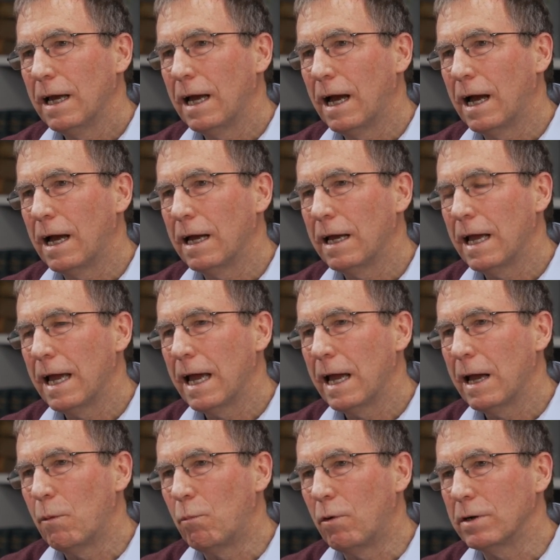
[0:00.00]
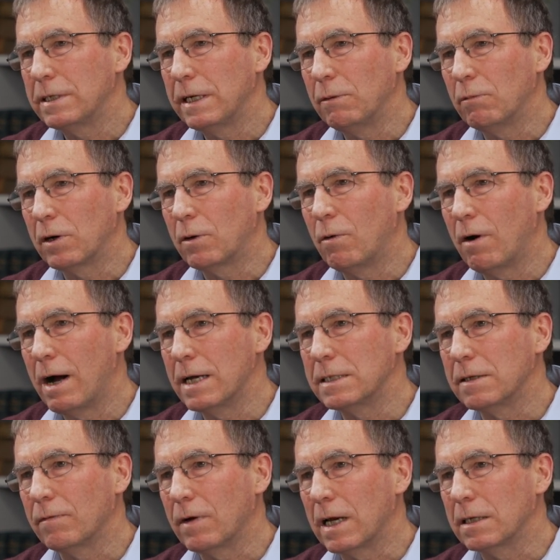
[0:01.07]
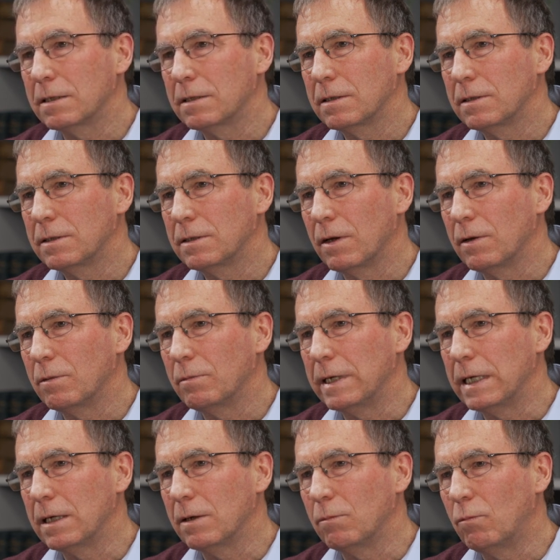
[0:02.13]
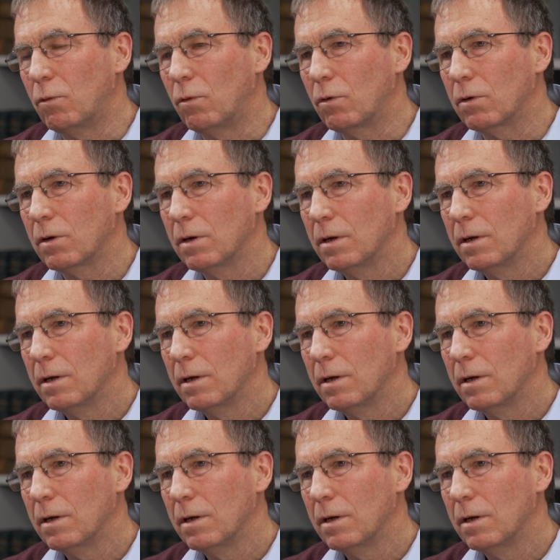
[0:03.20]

uh, what He requires of us so that we can walk